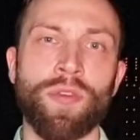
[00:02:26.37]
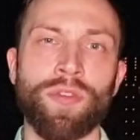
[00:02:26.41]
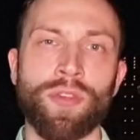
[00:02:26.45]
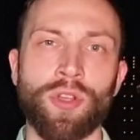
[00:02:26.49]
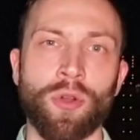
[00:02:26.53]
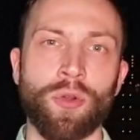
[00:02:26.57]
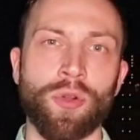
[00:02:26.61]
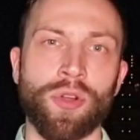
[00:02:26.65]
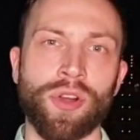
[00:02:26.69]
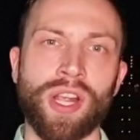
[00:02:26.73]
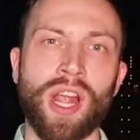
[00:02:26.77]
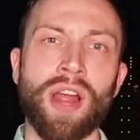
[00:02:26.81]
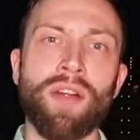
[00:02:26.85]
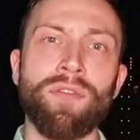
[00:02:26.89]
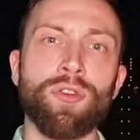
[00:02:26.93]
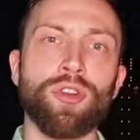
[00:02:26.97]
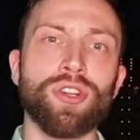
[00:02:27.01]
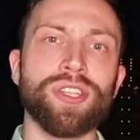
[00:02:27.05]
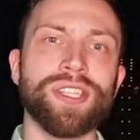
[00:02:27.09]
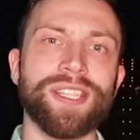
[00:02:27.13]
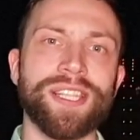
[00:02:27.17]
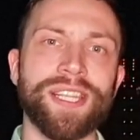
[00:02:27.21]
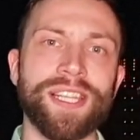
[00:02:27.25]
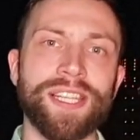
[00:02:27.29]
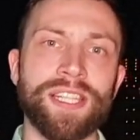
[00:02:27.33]
your recovery
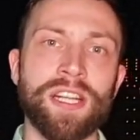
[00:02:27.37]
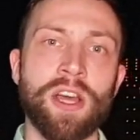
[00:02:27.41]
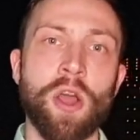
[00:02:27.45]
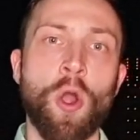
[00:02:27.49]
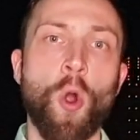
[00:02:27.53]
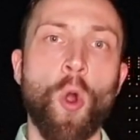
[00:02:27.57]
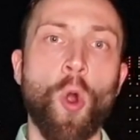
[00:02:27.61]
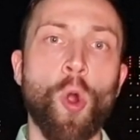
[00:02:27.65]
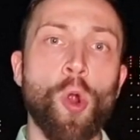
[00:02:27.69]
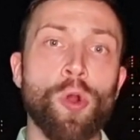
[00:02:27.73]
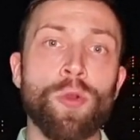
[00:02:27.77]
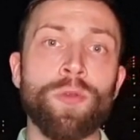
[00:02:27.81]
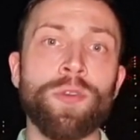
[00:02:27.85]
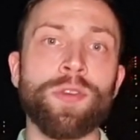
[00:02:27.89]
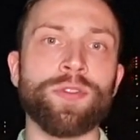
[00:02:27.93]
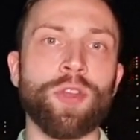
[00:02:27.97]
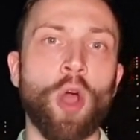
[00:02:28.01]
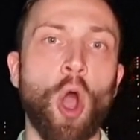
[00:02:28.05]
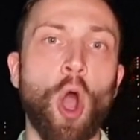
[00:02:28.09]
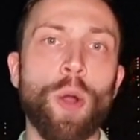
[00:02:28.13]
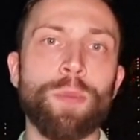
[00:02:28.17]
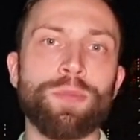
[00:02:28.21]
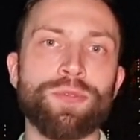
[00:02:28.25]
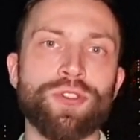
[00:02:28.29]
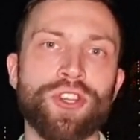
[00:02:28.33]
seed or with the
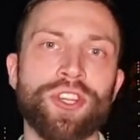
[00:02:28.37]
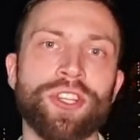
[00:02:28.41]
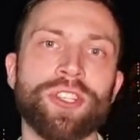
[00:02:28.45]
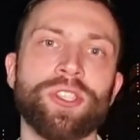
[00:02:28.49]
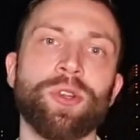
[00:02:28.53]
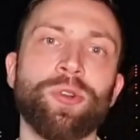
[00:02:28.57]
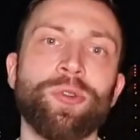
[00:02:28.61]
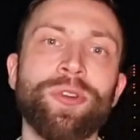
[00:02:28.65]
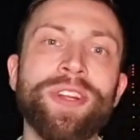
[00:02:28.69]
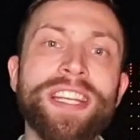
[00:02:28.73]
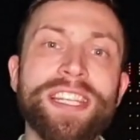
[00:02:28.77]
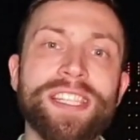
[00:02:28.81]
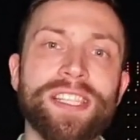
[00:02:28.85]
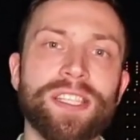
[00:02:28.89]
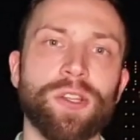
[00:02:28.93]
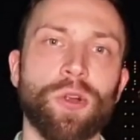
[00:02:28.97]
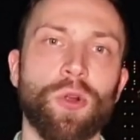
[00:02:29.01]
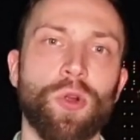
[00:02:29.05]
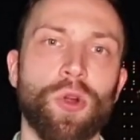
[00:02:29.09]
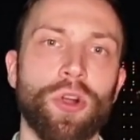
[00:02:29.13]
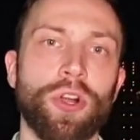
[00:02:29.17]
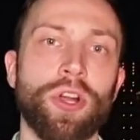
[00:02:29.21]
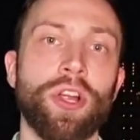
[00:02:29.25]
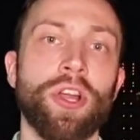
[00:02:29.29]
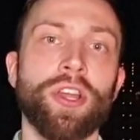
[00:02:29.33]
option to
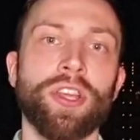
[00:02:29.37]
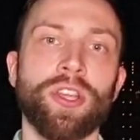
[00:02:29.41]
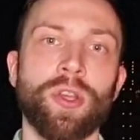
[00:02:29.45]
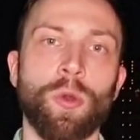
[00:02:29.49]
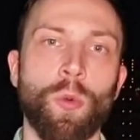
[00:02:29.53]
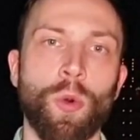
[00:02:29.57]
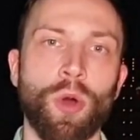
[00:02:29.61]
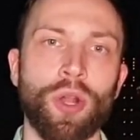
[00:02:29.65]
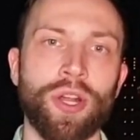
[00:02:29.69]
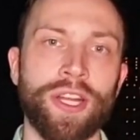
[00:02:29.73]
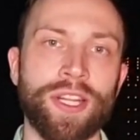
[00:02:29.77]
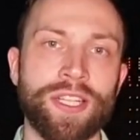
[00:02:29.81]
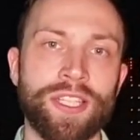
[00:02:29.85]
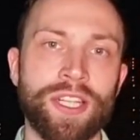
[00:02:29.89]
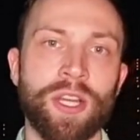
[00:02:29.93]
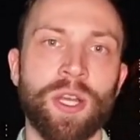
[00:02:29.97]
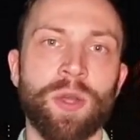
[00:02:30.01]
restore your wallet